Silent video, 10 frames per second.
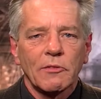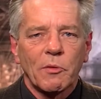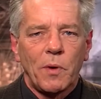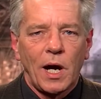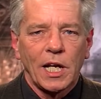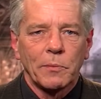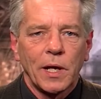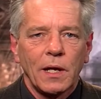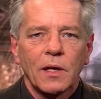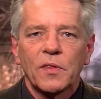reminding
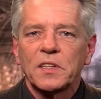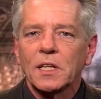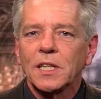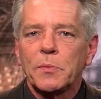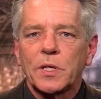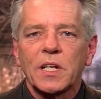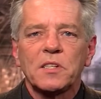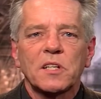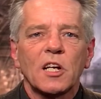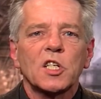me that the liberties
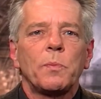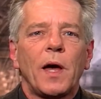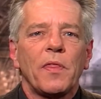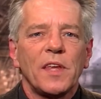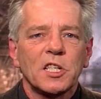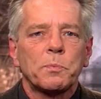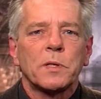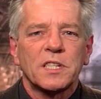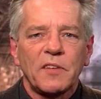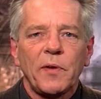touched by this
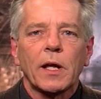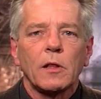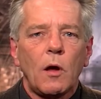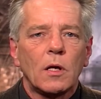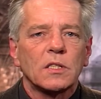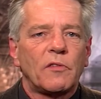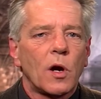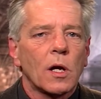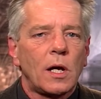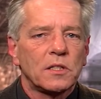specific clause of our
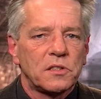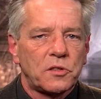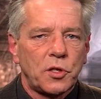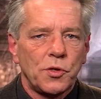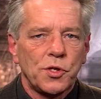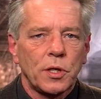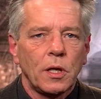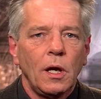Constitution